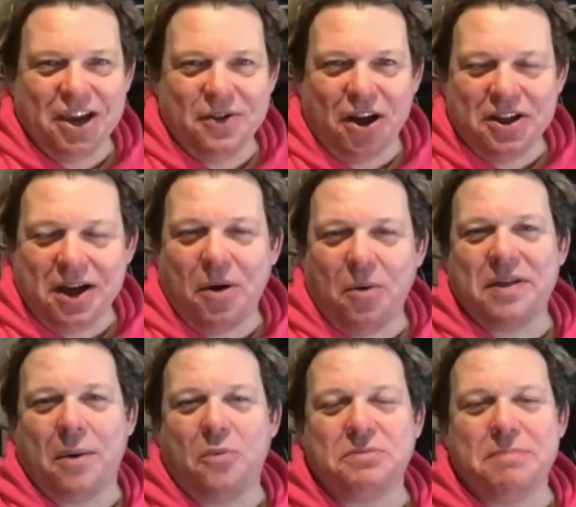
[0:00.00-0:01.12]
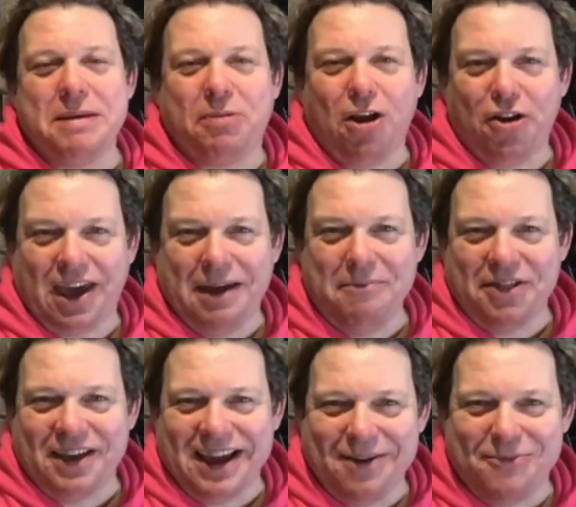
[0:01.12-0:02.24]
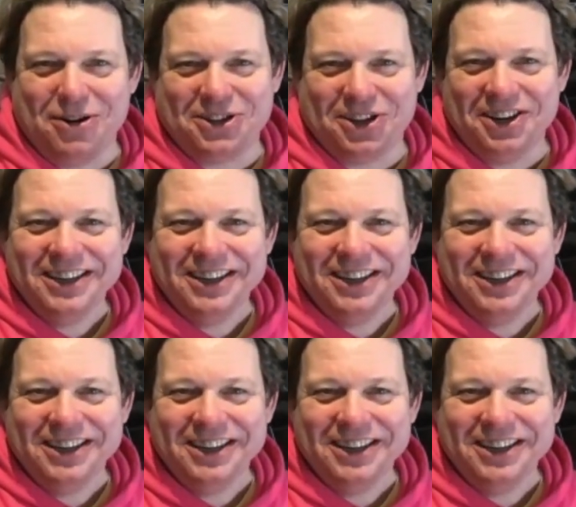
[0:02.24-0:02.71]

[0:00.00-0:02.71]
That wasn't me plugging, but well done.